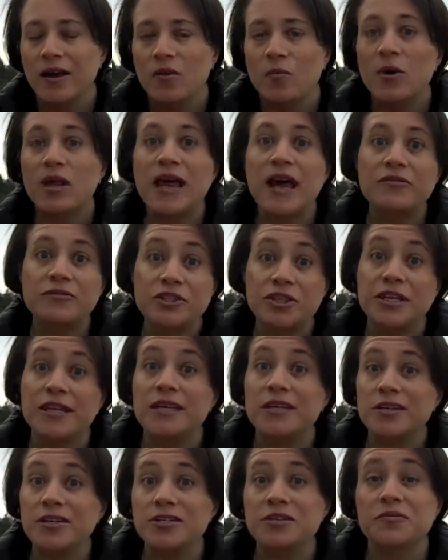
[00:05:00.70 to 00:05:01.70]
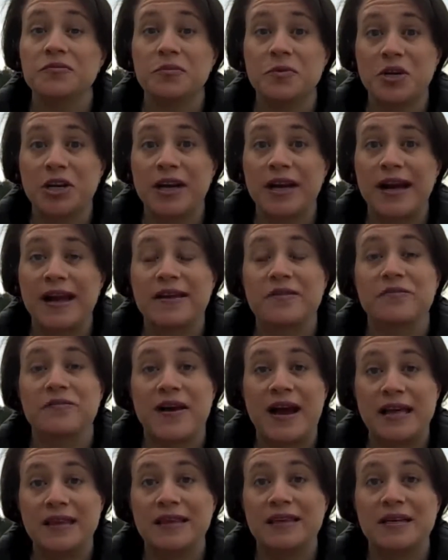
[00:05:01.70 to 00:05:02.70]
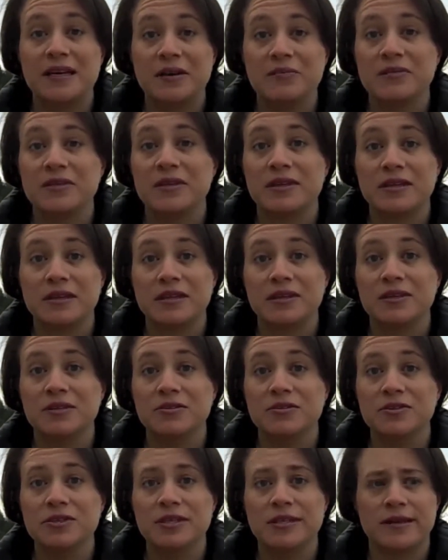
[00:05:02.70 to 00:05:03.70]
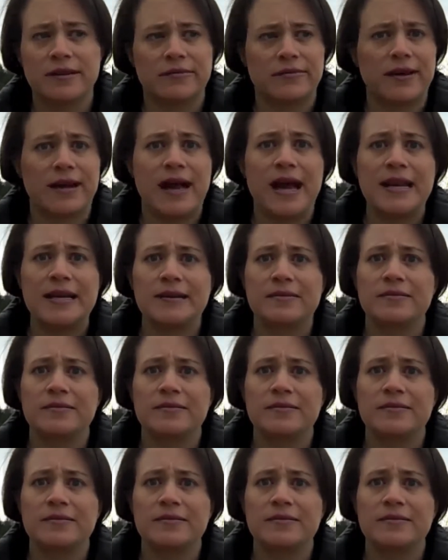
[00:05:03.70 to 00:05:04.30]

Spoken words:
Well, after years of work, I have finally come to the conclusion of, hot